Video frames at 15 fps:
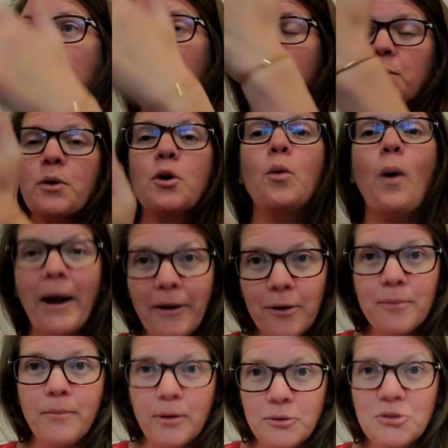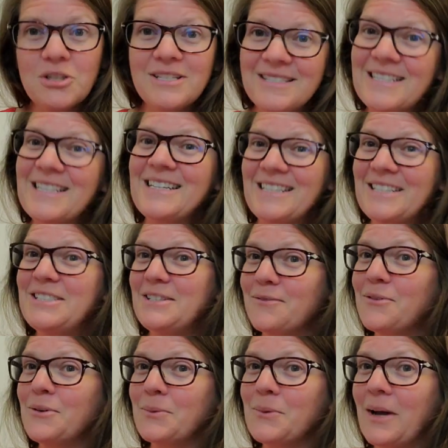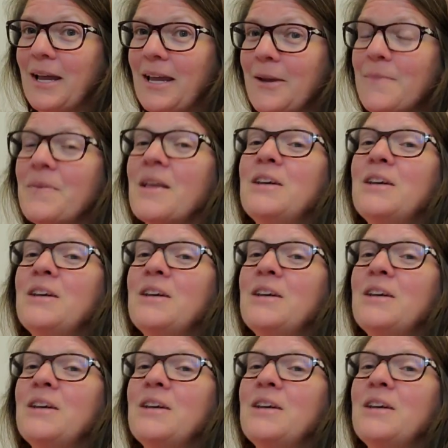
the required motions in a different way.